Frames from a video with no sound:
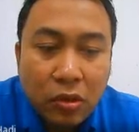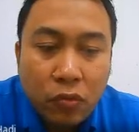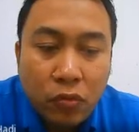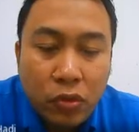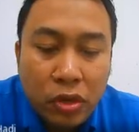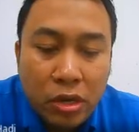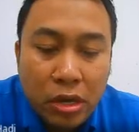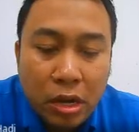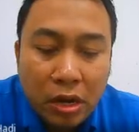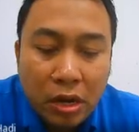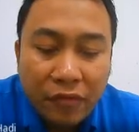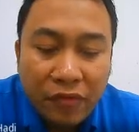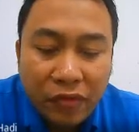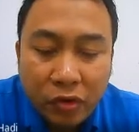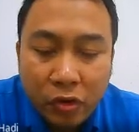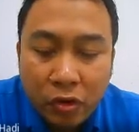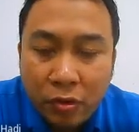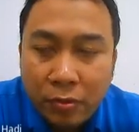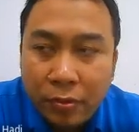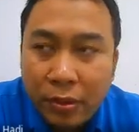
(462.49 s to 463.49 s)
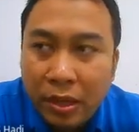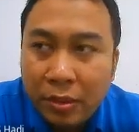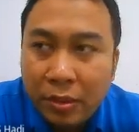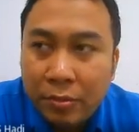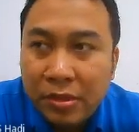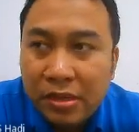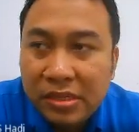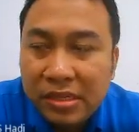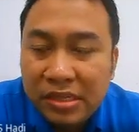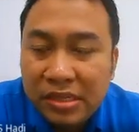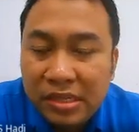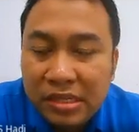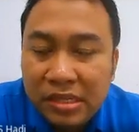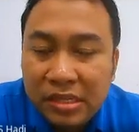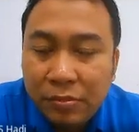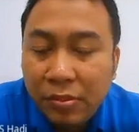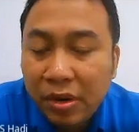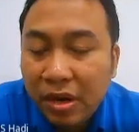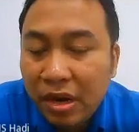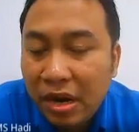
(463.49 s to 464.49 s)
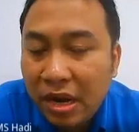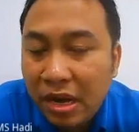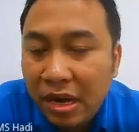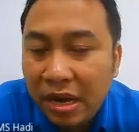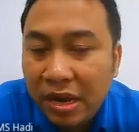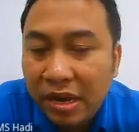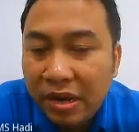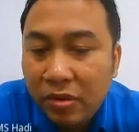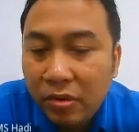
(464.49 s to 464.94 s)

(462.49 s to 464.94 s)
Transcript: we are from ABC Berhad,